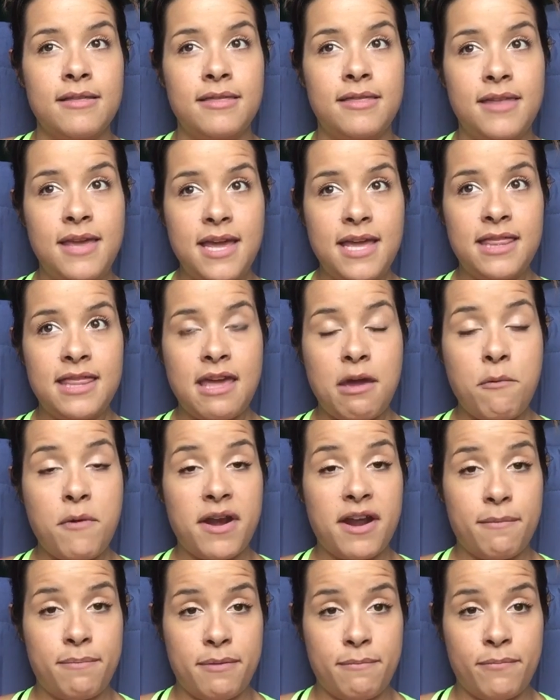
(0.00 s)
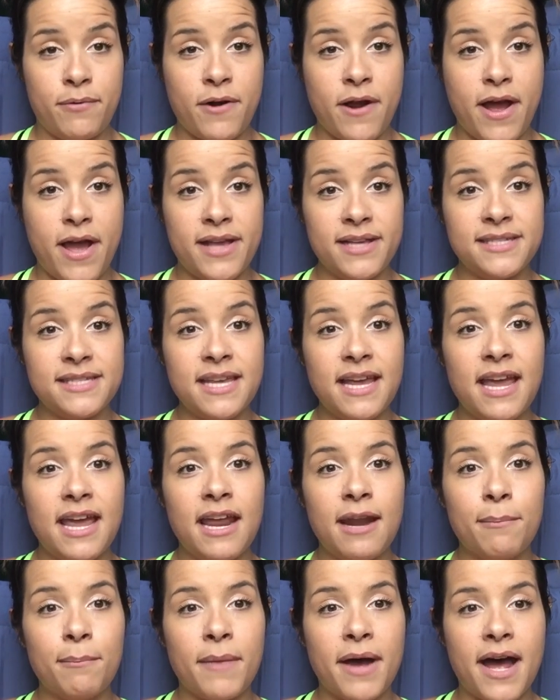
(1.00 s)
Then they went up in price
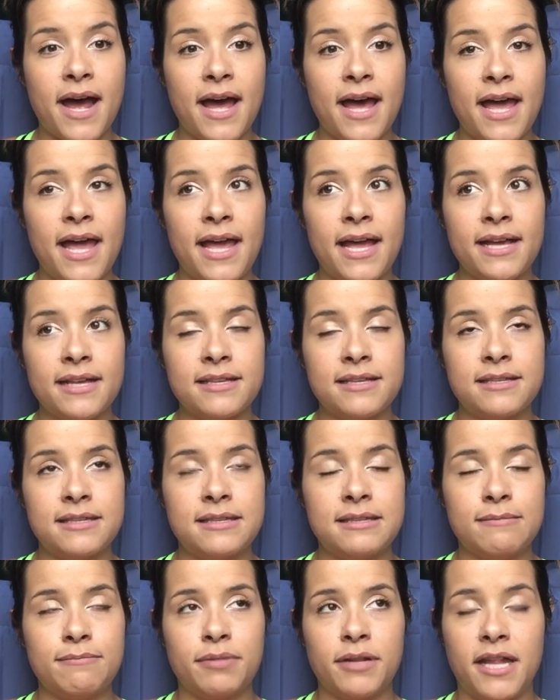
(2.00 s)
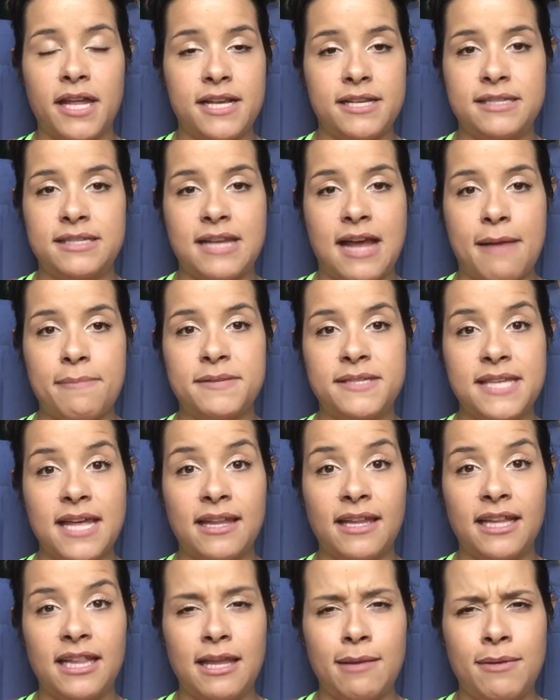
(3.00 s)
and my place stopped
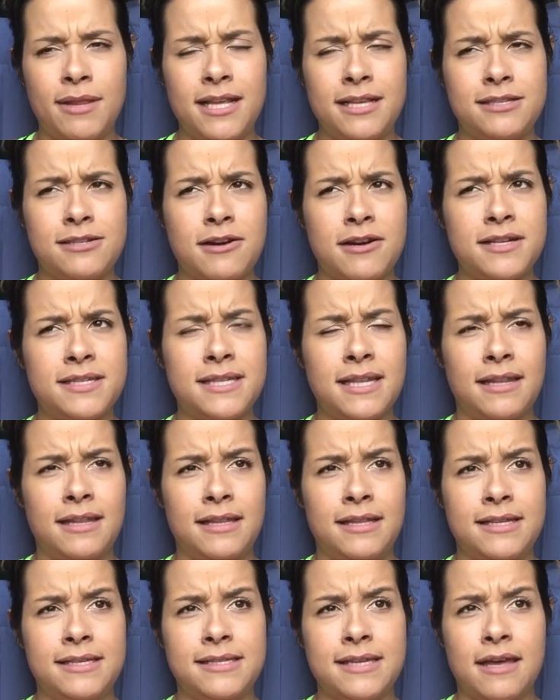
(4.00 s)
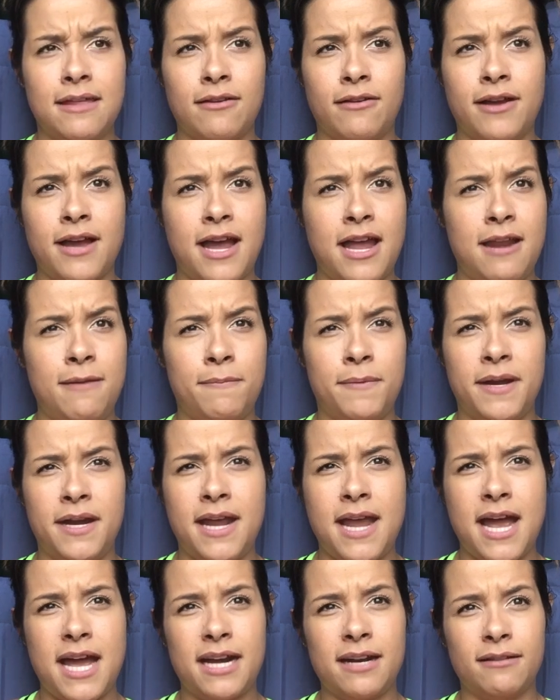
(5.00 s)
selling them and they started selling this other kind, but it
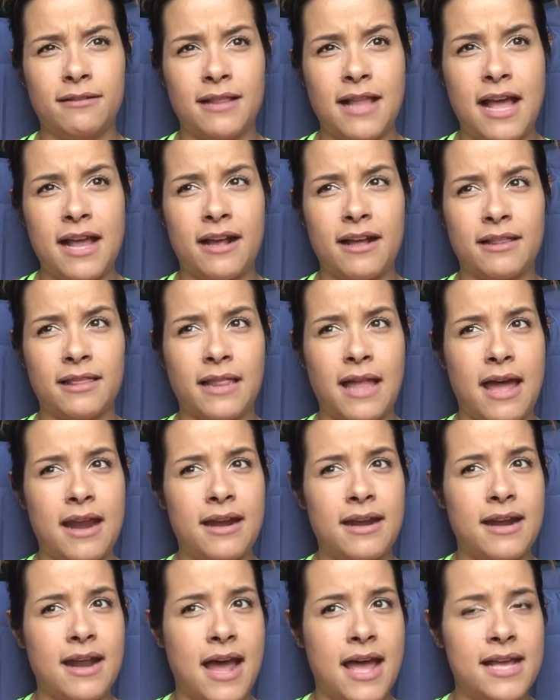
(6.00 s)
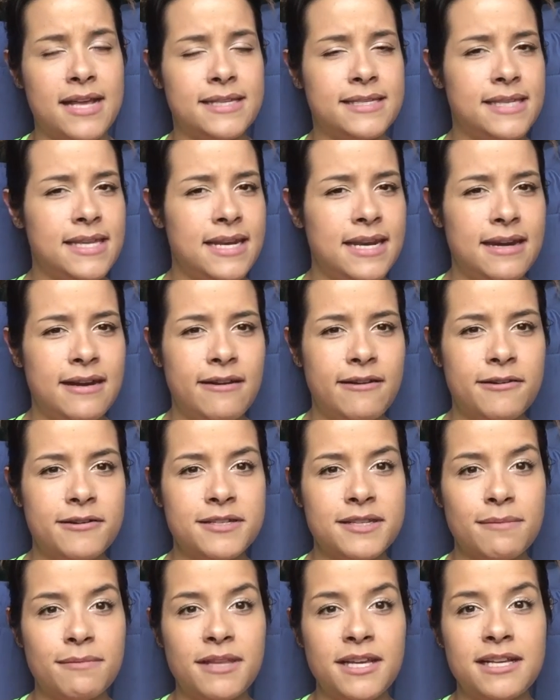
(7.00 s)
had a lot of niacin in it or
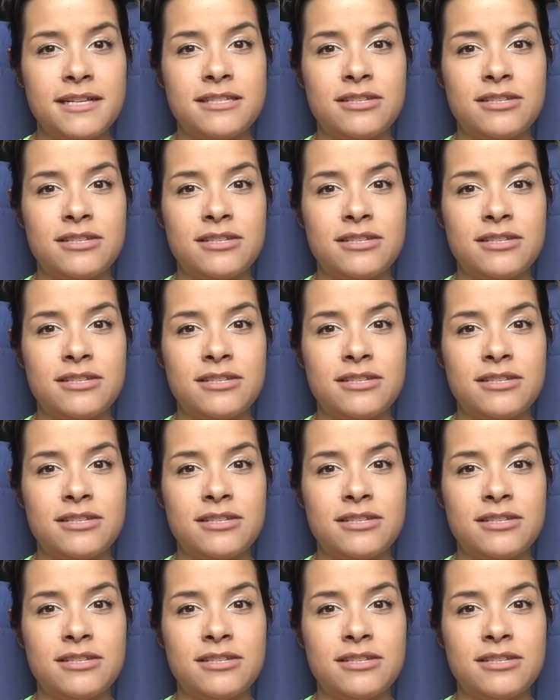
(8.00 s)
something.